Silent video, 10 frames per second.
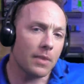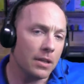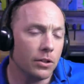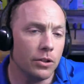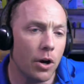
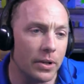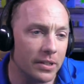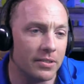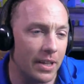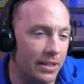You'll
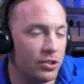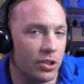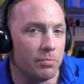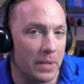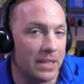notice that it's
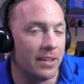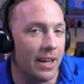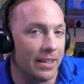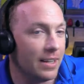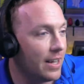just me
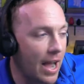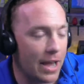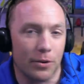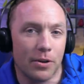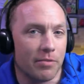tonight.
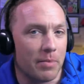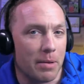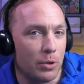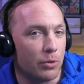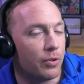I don't have my
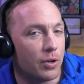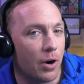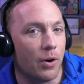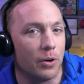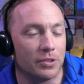beautiful
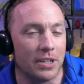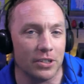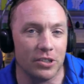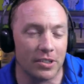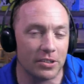co-host here.
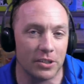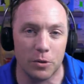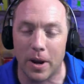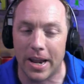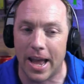She's actually
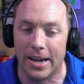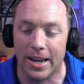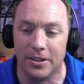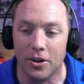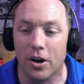away at
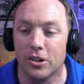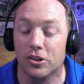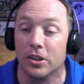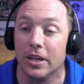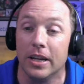a dog
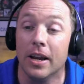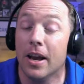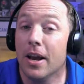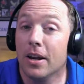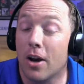agility
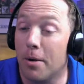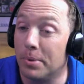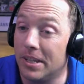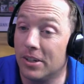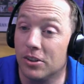
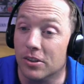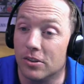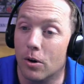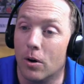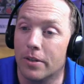competition.
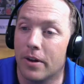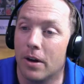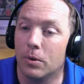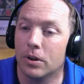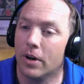So I
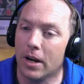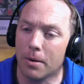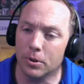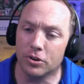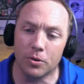thought, what a great
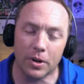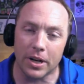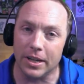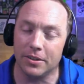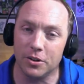
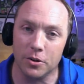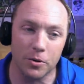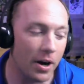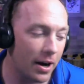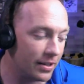opportunity
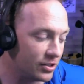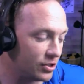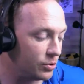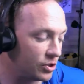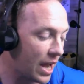to
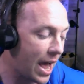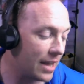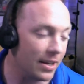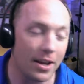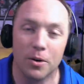
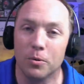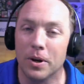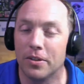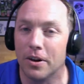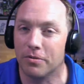chat
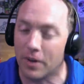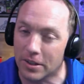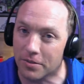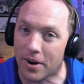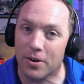with
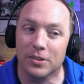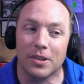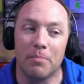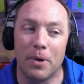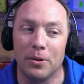friends of ours
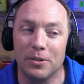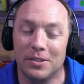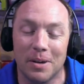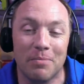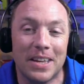about
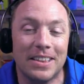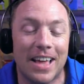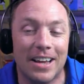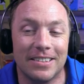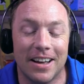something
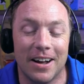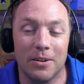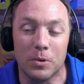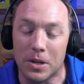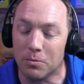that
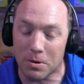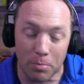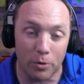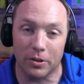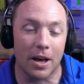we
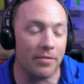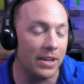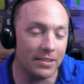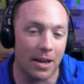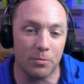both love.
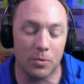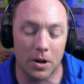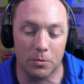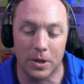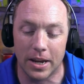
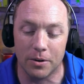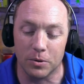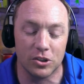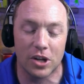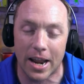Anytime we hang out,
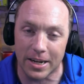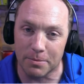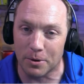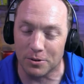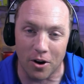we're chatting
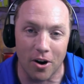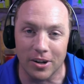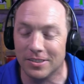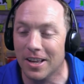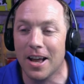about
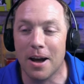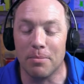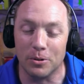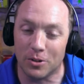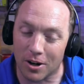dogs,
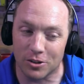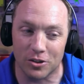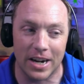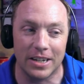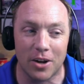about dog
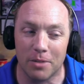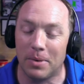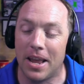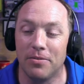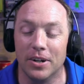training, dog
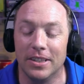behavior.